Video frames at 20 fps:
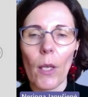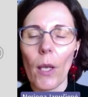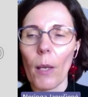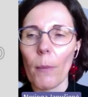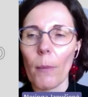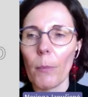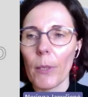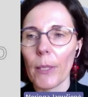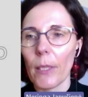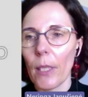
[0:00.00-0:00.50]

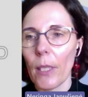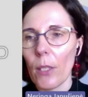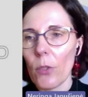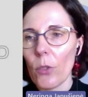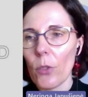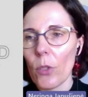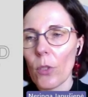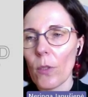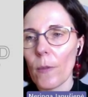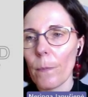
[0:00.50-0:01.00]

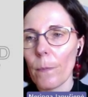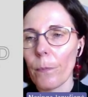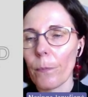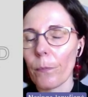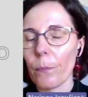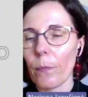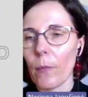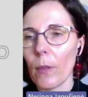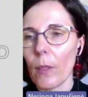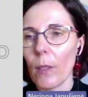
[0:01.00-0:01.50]
application,
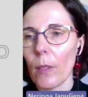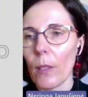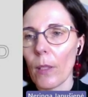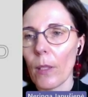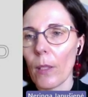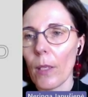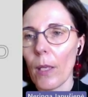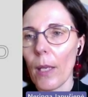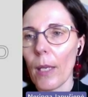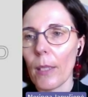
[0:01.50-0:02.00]

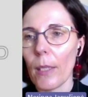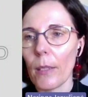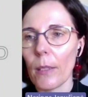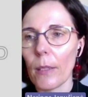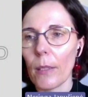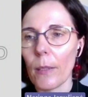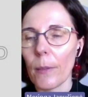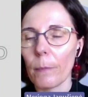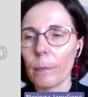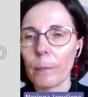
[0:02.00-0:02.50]
and